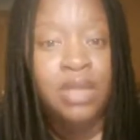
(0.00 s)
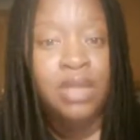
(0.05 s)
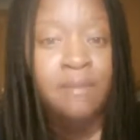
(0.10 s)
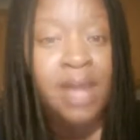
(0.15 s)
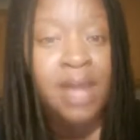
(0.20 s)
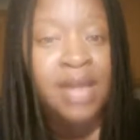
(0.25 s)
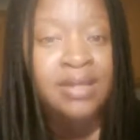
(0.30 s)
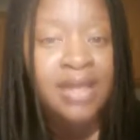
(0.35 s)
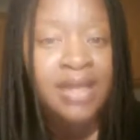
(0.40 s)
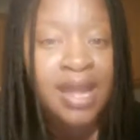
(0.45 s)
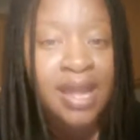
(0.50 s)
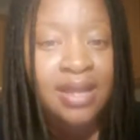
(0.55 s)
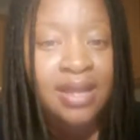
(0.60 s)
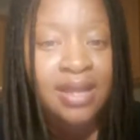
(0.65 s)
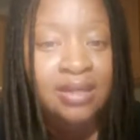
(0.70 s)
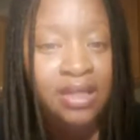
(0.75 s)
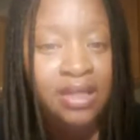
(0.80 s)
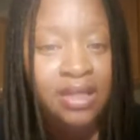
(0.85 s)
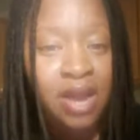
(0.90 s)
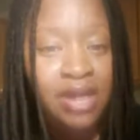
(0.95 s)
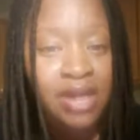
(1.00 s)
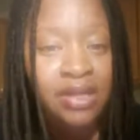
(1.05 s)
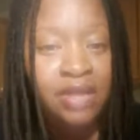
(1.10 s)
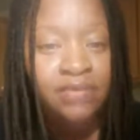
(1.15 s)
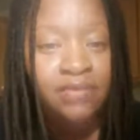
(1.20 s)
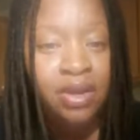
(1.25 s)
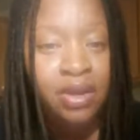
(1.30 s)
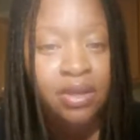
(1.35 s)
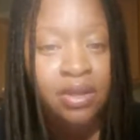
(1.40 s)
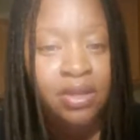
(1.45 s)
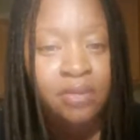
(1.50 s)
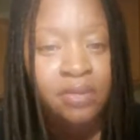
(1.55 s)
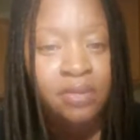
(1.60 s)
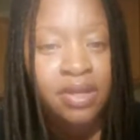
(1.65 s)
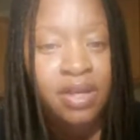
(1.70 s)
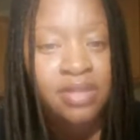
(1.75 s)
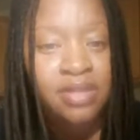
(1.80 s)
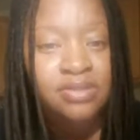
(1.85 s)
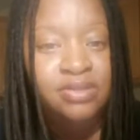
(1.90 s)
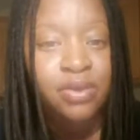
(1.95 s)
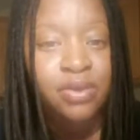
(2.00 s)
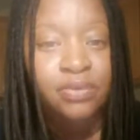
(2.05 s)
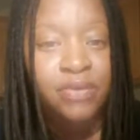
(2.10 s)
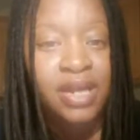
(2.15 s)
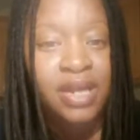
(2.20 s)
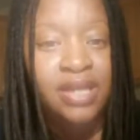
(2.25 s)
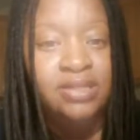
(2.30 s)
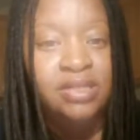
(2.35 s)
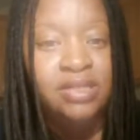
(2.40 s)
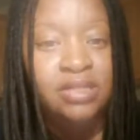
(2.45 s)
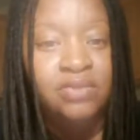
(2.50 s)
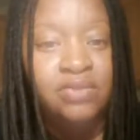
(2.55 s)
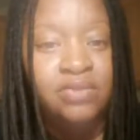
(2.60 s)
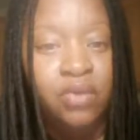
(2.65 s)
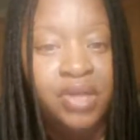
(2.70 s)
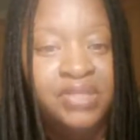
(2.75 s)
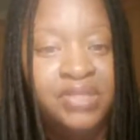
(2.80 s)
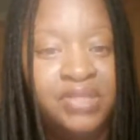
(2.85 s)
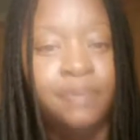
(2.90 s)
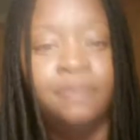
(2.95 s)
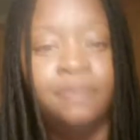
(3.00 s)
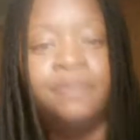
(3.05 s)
My dad, Leo, I never heard him cuss or raise his voice.